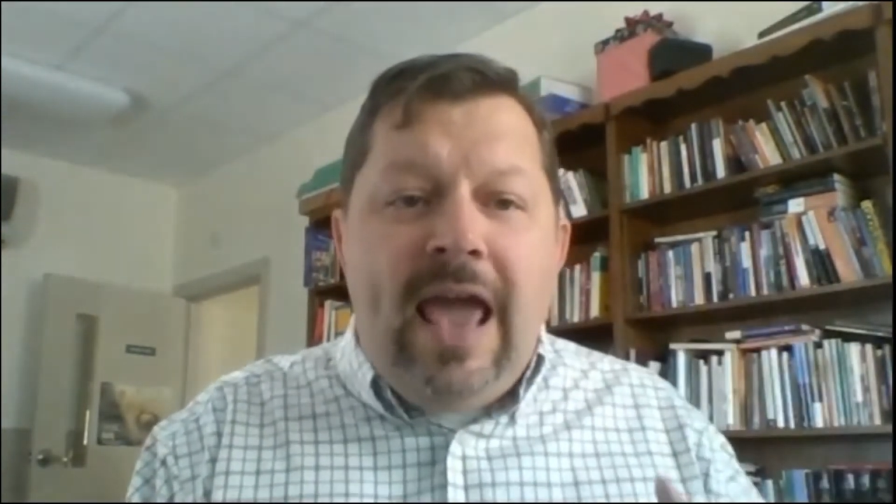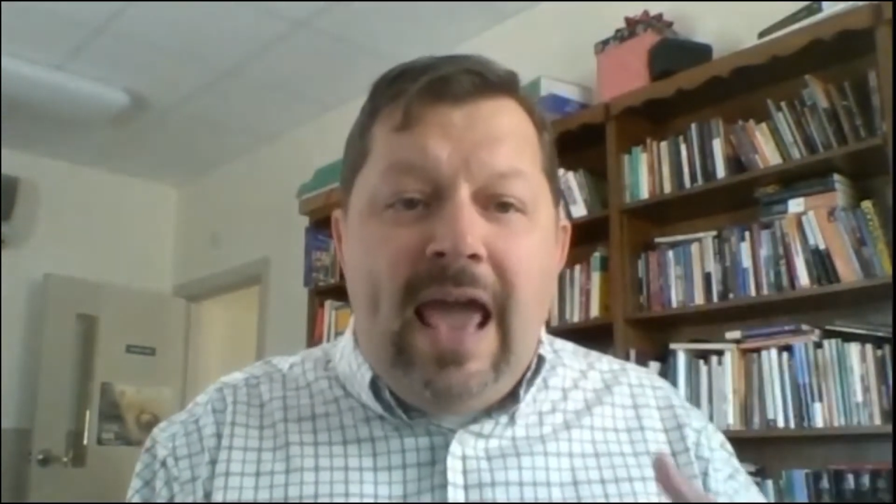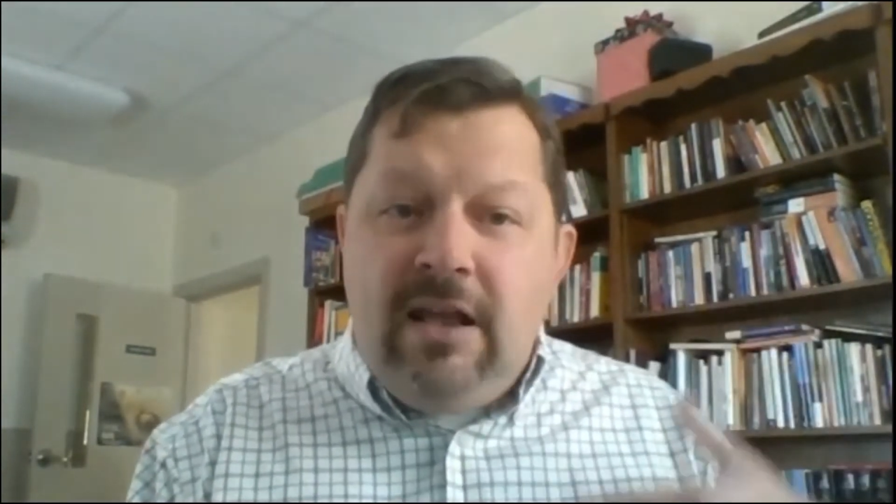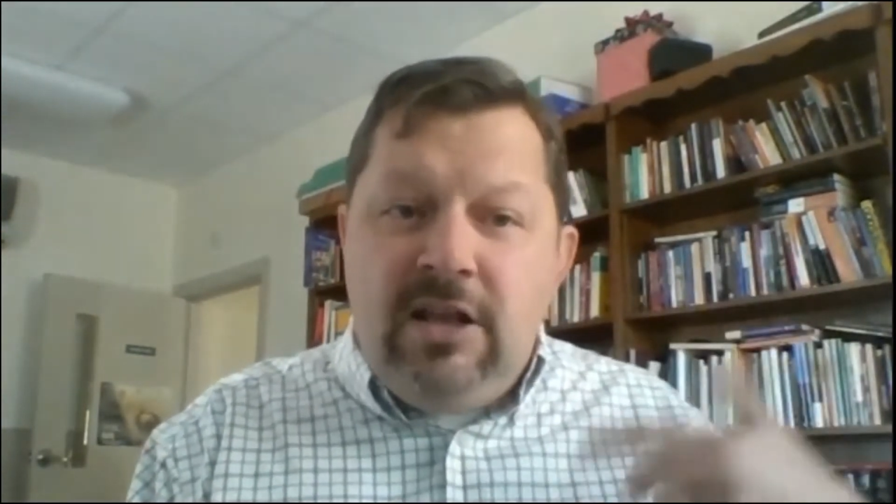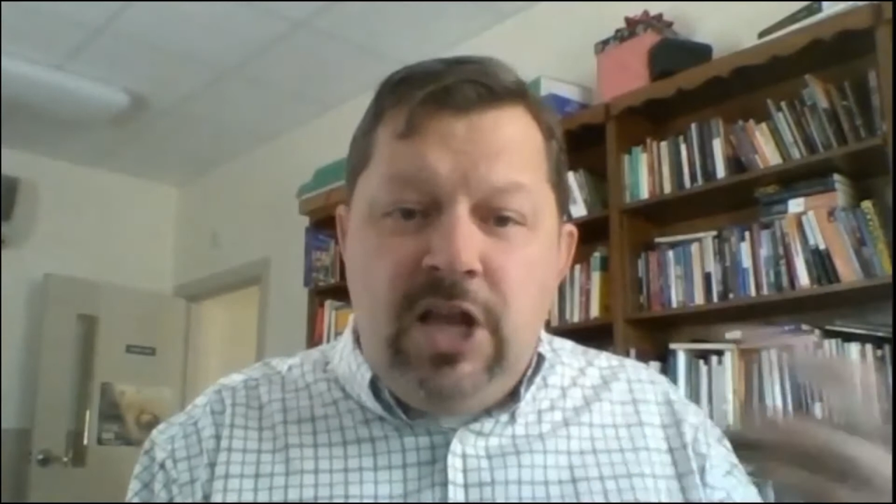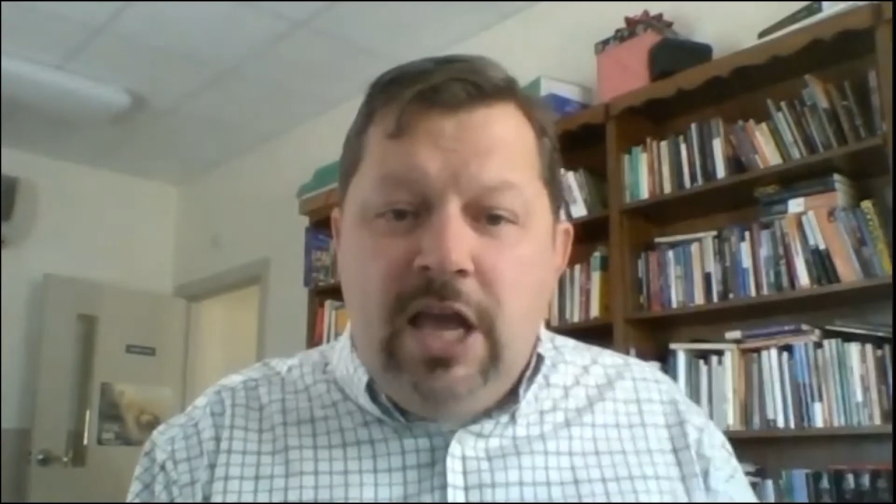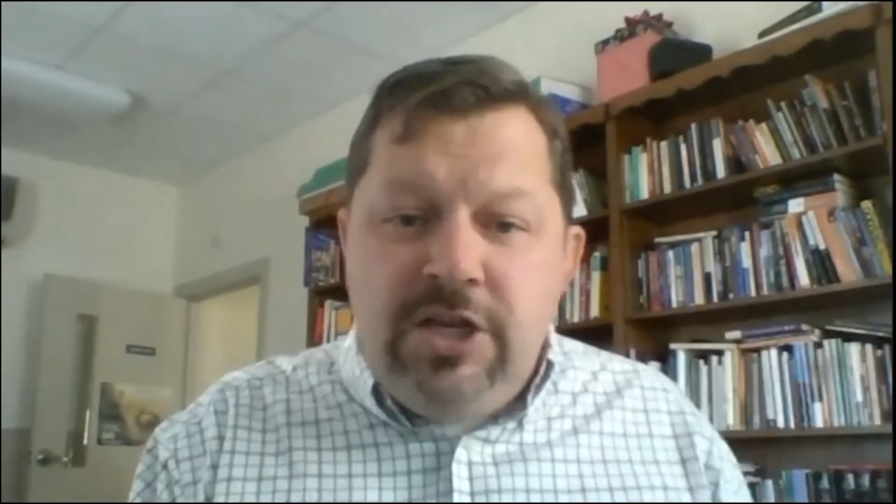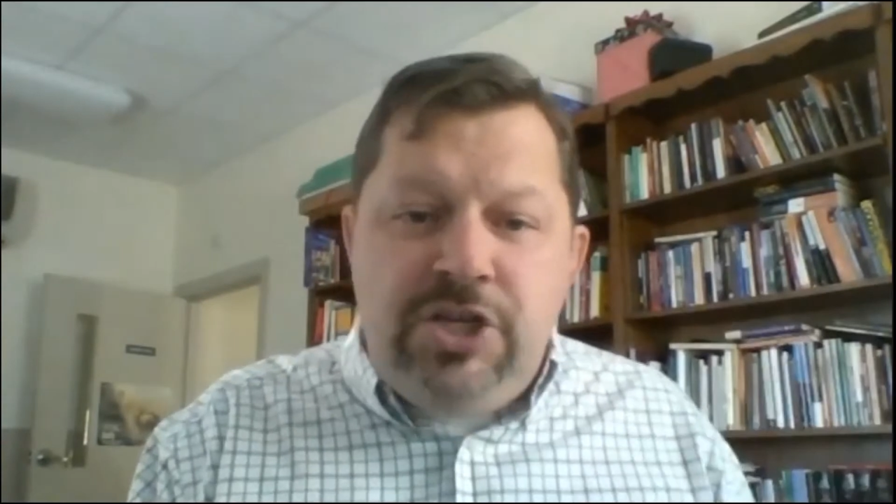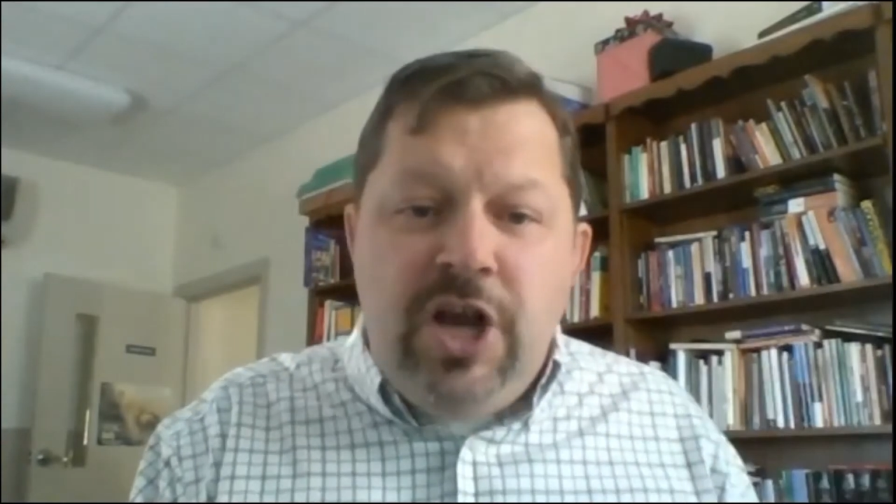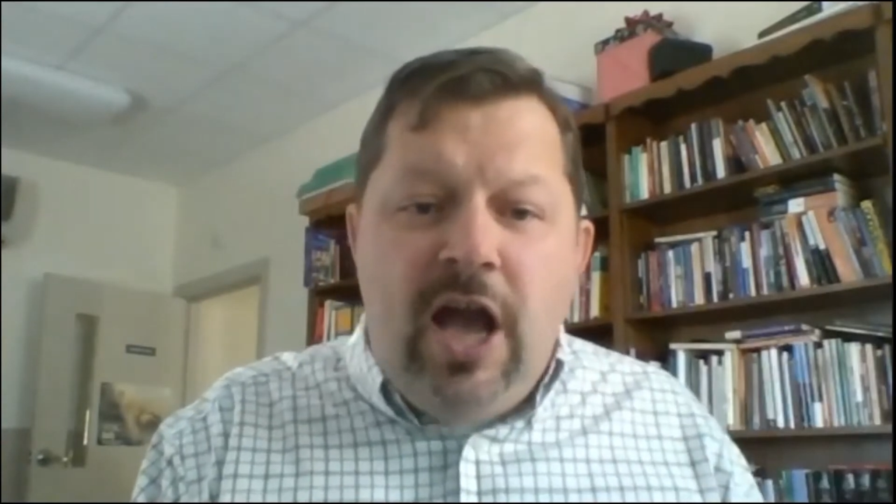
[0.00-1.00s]

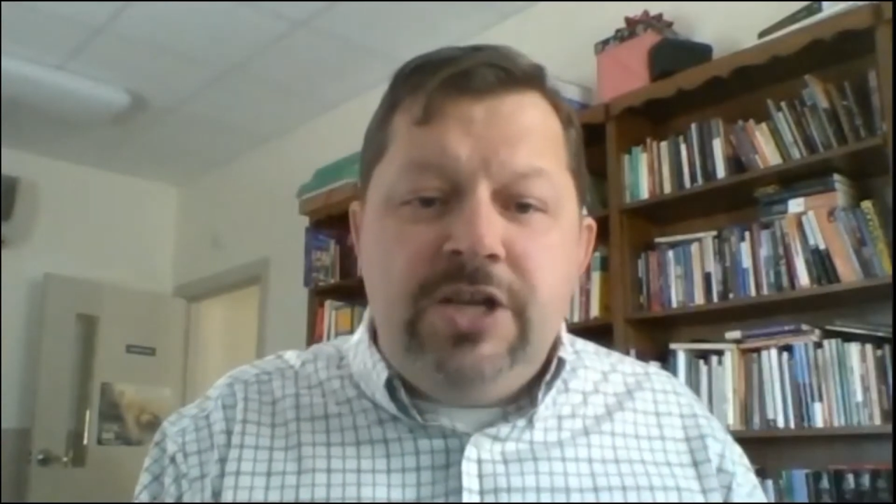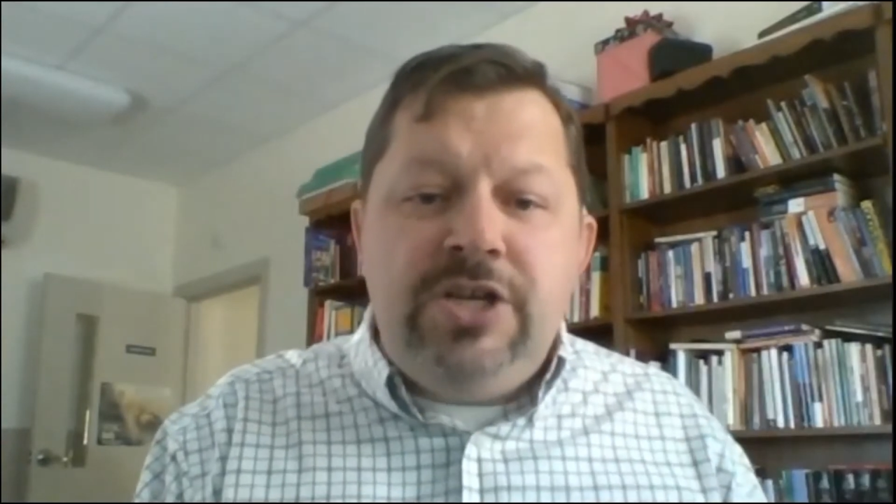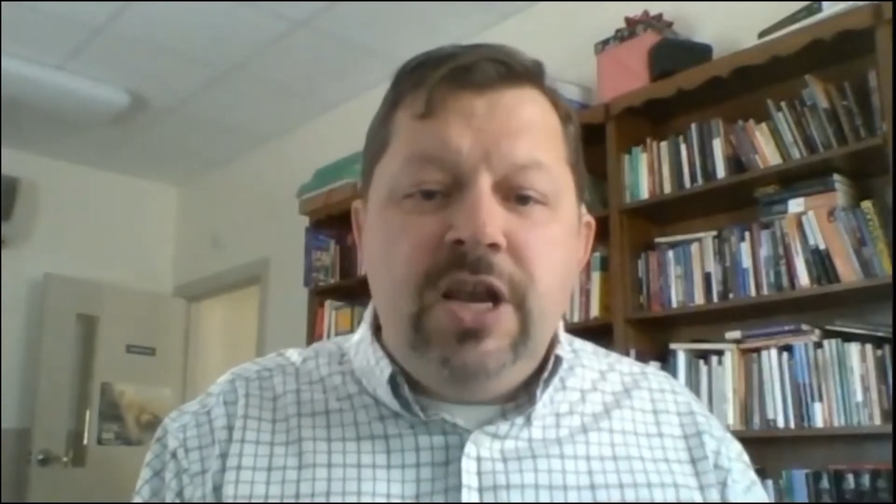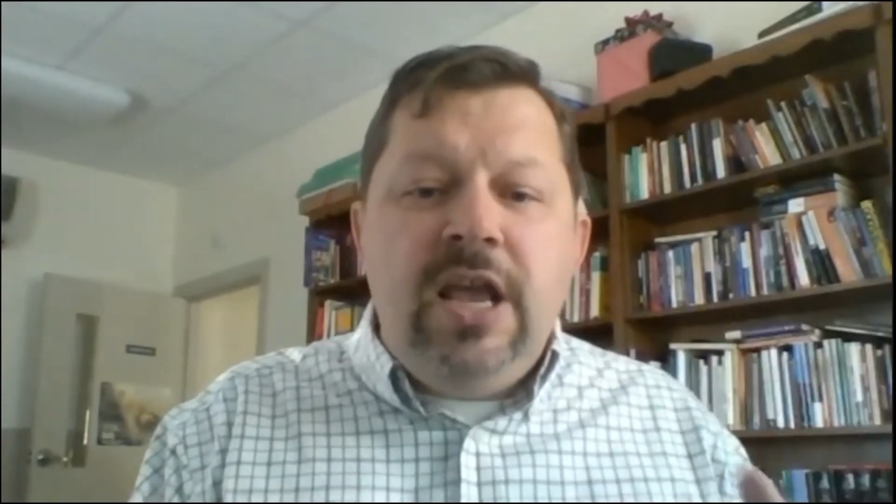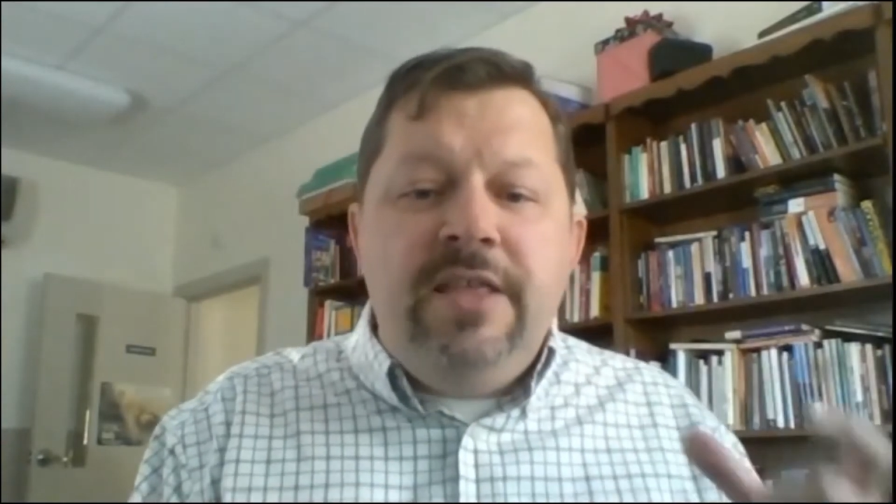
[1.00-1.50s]
and judge,